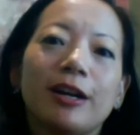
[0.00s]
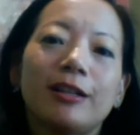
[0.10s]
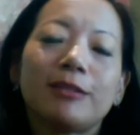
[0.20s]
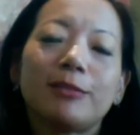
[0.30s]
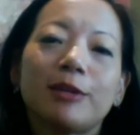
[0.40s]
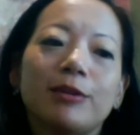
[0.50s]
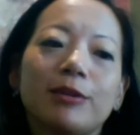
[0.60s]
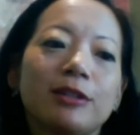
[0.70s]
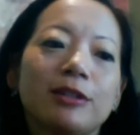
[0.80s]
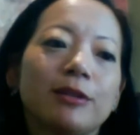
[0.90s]
and to be
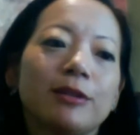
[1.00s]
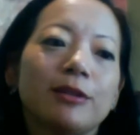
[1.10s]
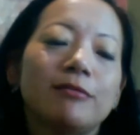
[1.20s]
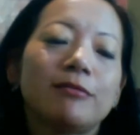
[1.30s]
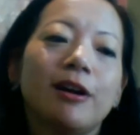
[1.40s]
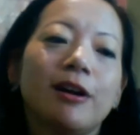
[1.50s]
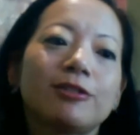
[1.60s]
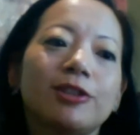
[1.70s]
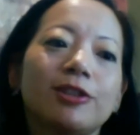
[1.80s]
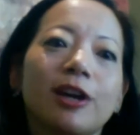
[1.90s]
able so that
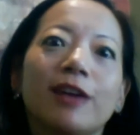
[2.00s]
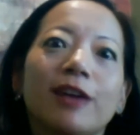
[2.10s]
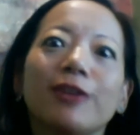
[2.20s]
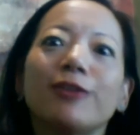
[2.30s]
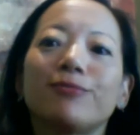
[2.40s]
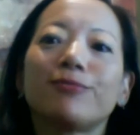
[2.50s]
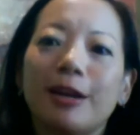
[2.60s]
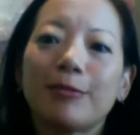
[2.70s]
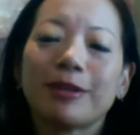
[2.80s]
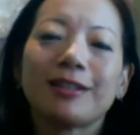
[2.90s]
our child and other
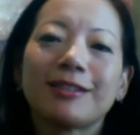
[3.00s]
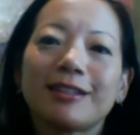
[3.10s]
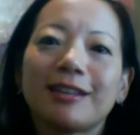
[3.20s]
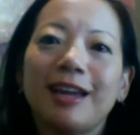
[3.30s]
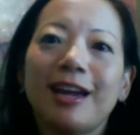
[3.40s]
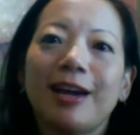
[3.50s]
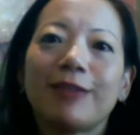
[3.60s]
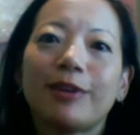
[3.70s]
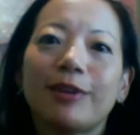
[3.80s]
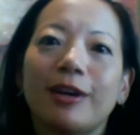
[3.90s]
families can have
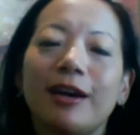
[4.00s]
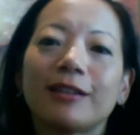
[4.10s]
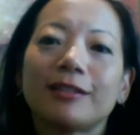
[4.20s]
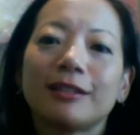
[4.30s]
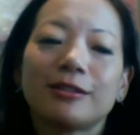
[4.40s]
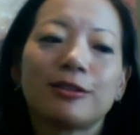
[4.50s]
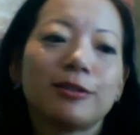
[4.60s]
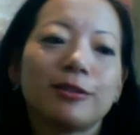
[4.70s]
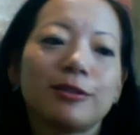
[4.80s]
access to it.